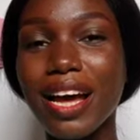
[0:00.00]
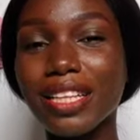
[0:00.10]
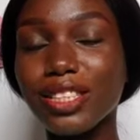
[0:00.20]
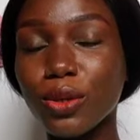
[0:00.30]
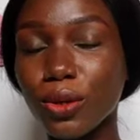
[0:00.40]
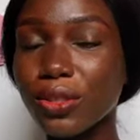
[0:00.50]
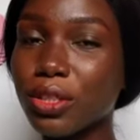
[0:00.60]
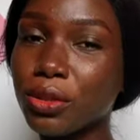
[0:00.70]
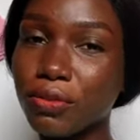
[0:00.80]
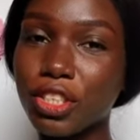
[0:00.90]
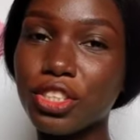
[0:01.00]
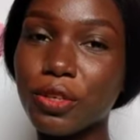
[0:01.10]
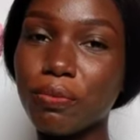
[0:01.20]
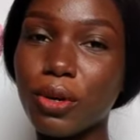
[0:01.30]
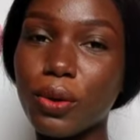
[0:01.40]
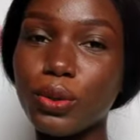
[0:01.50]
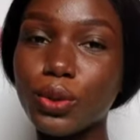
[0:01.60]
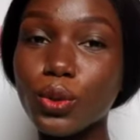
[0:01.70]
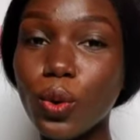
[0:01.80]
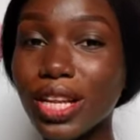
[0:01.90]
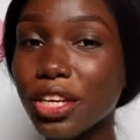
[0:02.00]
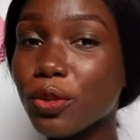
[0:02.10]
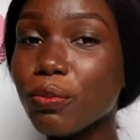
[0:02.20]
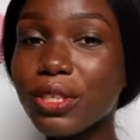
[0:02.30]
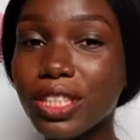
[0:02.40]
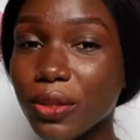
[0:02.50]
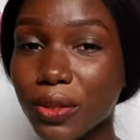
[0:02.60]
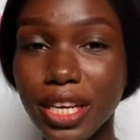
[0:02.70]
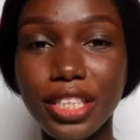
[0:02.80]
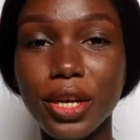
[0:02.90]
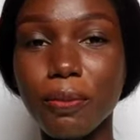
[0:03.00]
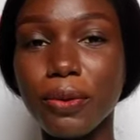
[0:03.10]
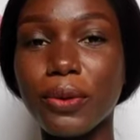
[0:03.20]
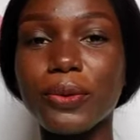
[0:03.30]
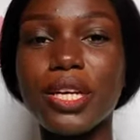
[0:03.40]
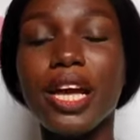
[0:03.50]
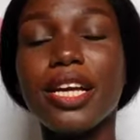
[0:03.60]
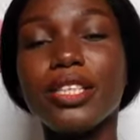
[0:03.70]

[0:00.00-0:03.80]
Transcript: and turn on the notification bell so that you don't miss out on any upload.